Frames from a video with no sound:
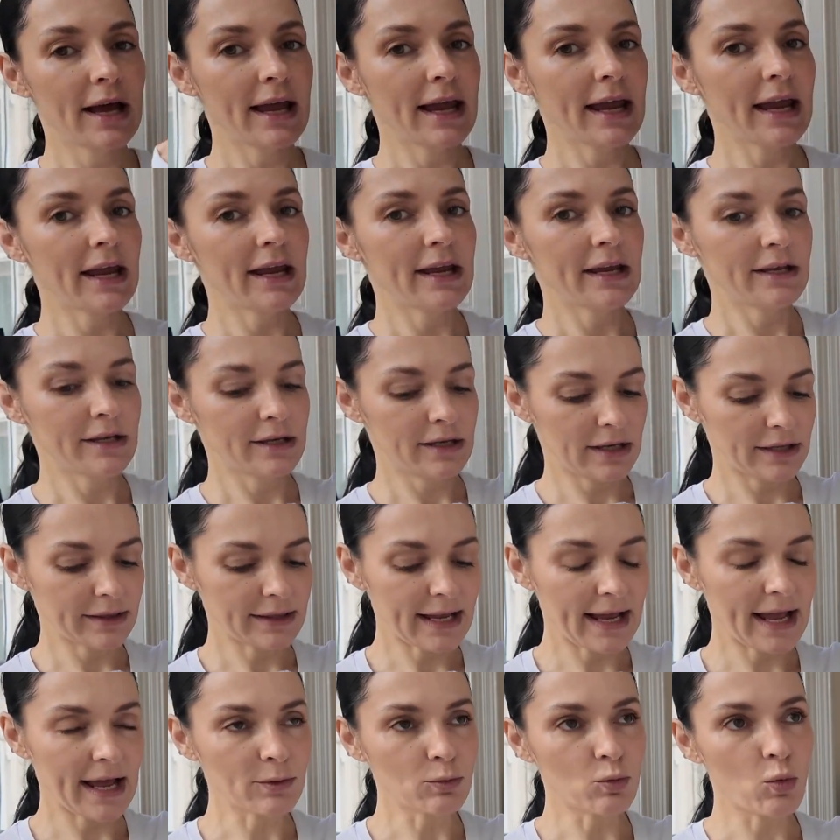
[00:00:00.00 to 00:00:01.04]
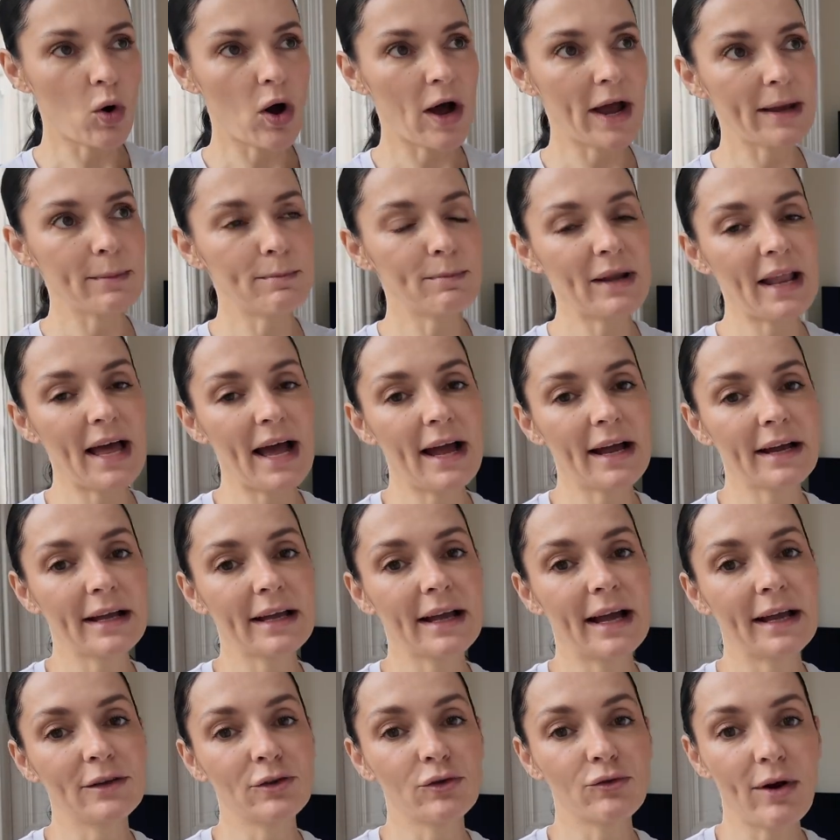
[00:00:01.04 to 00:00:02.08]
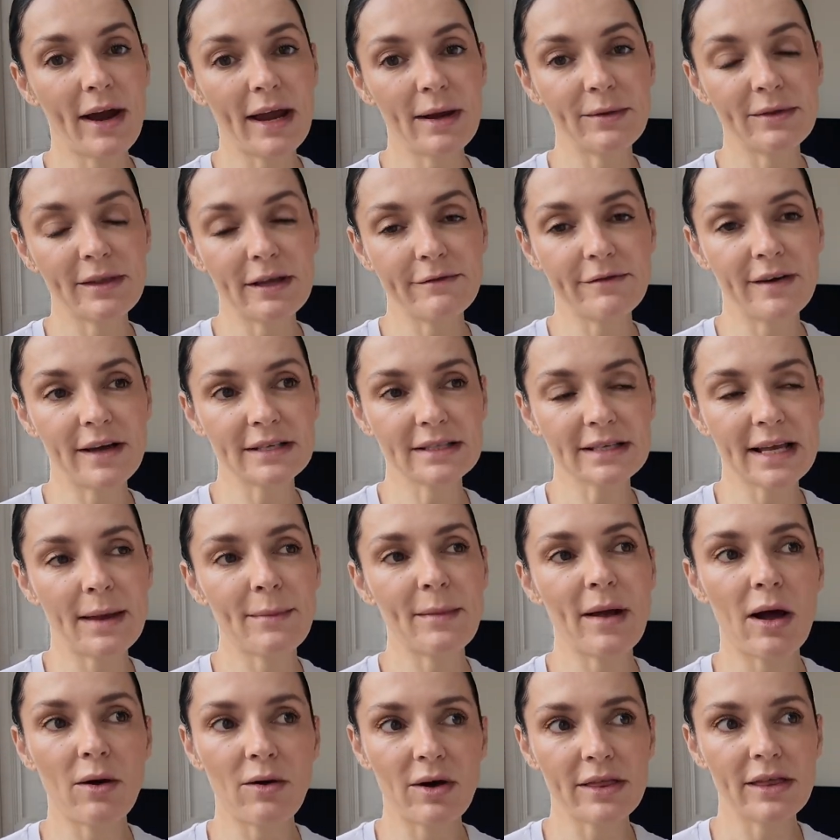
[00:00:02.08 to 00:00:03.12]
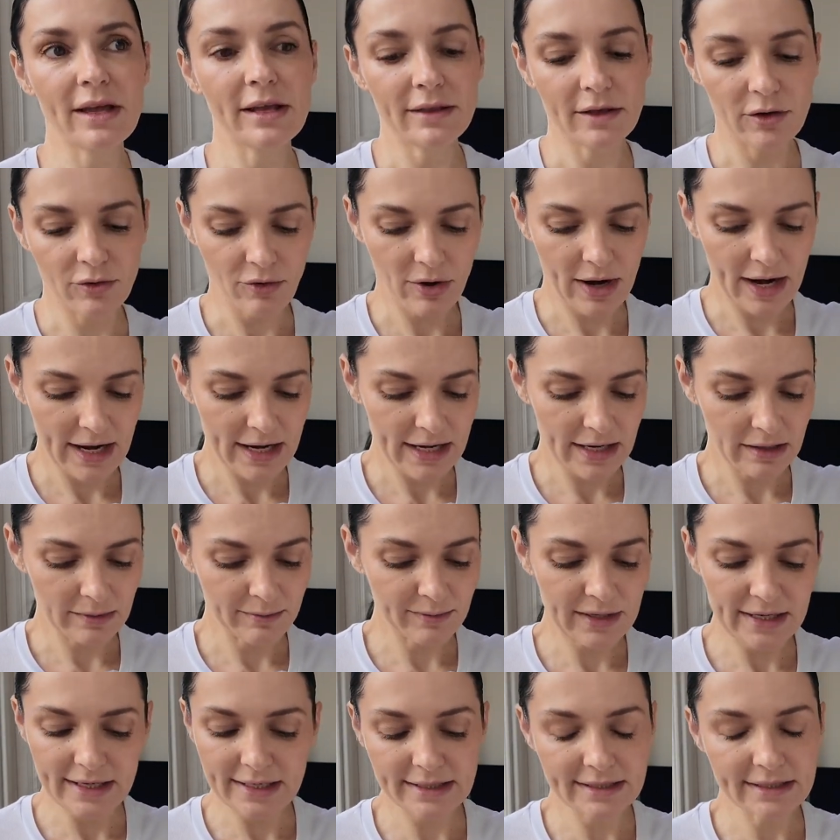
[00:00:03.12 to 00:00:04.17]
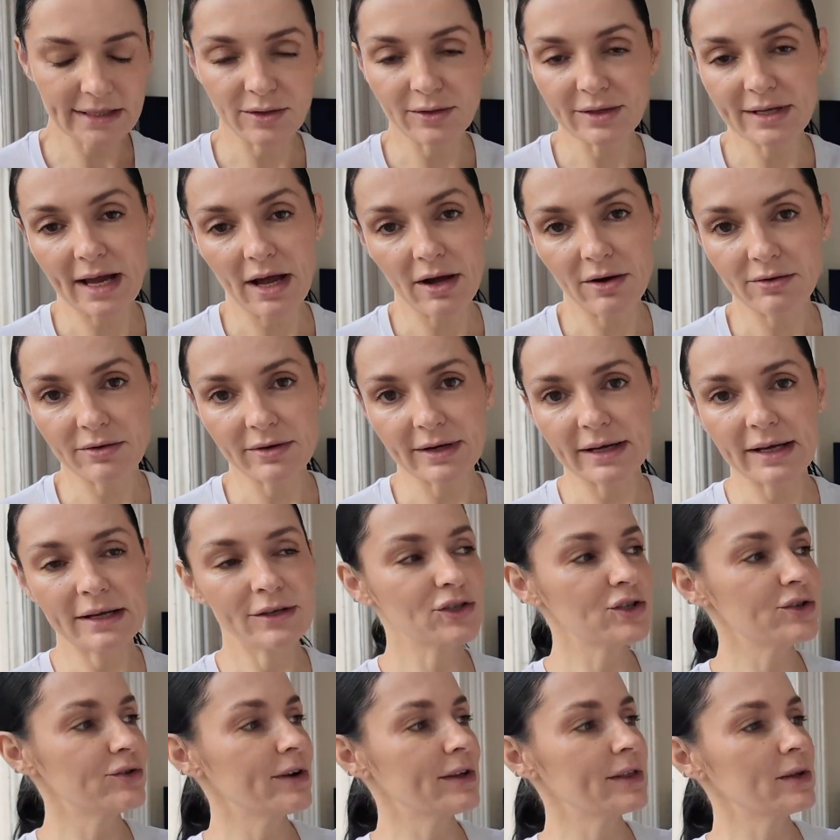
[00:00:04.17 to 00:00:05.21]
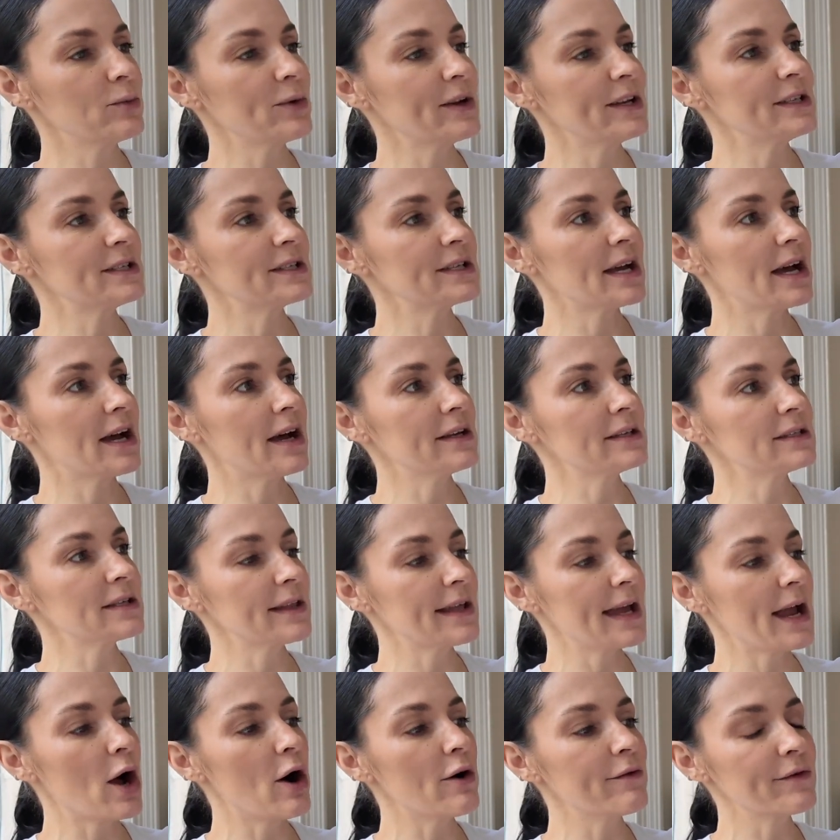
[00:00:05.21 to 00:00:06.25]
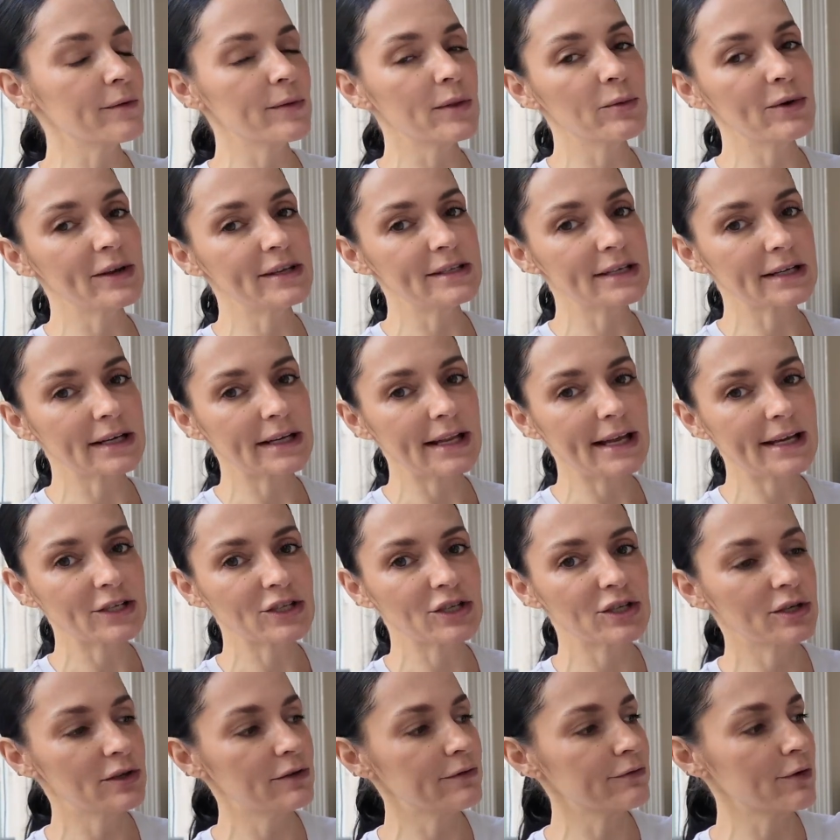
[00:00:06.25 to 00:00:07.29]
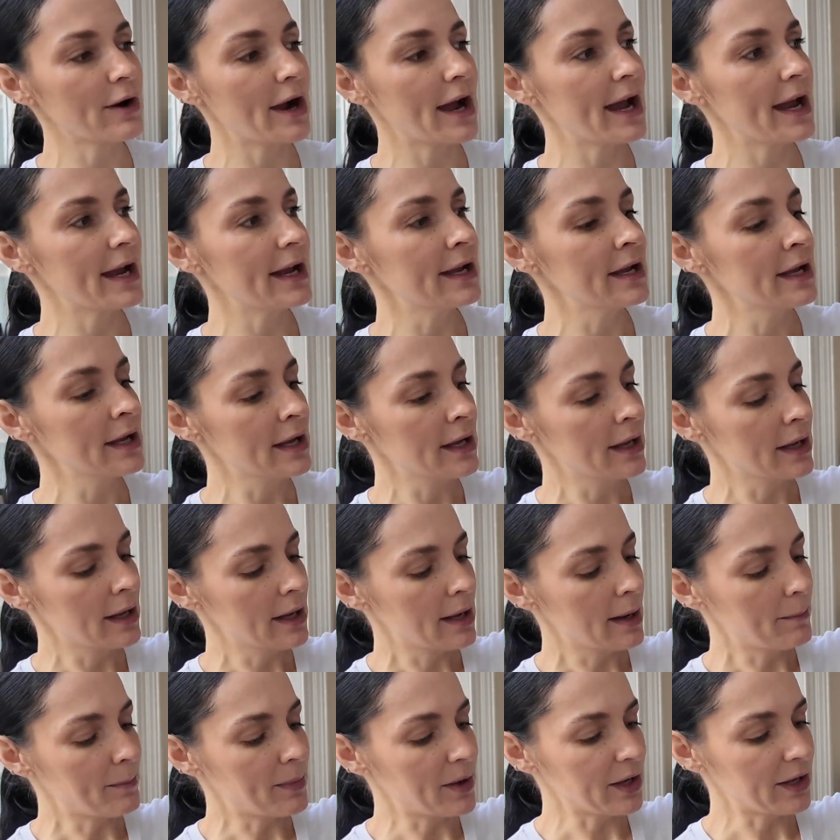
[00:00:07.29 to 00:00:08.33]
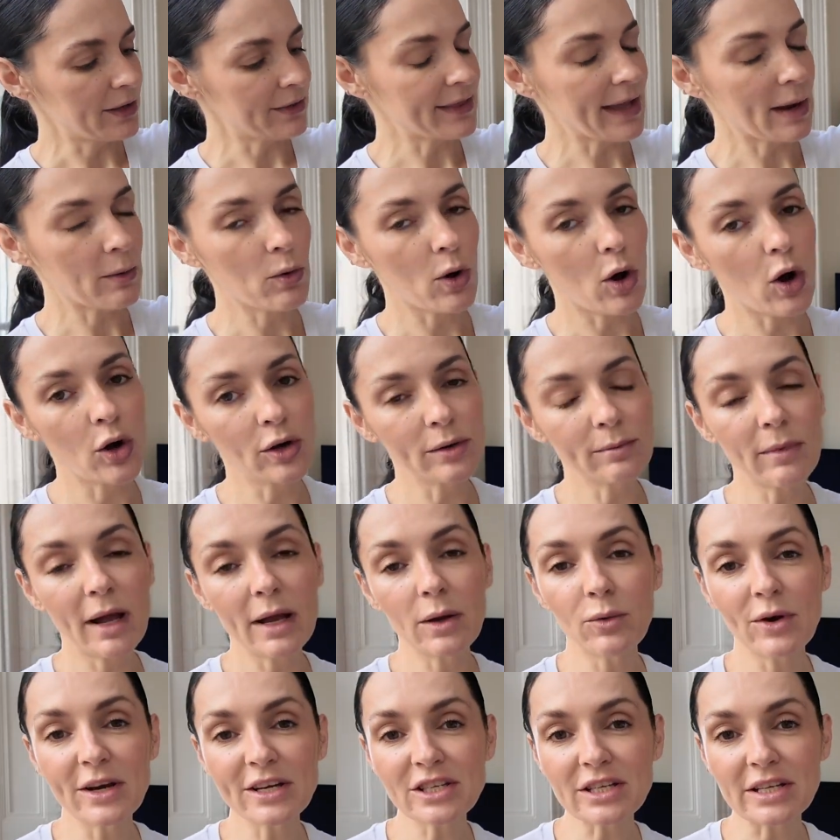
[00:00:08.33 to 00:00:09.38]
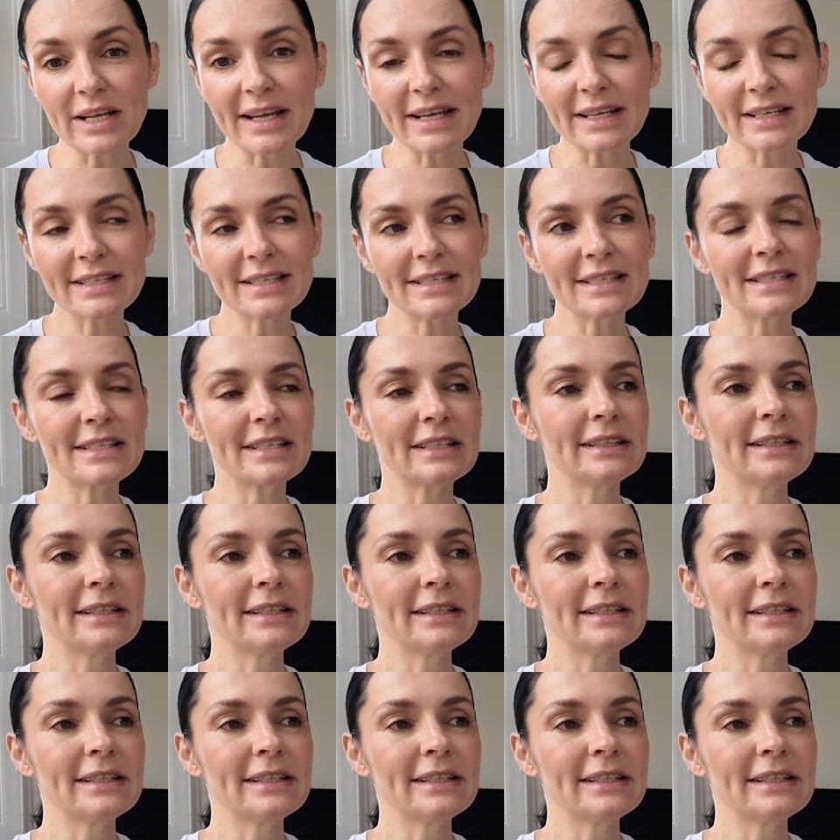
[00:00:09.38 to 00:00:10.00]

They had white, black and grey when they first came out. I think the grey completely sold out during the winter. So they are from the winter collection of Raey, but they were on my wish list.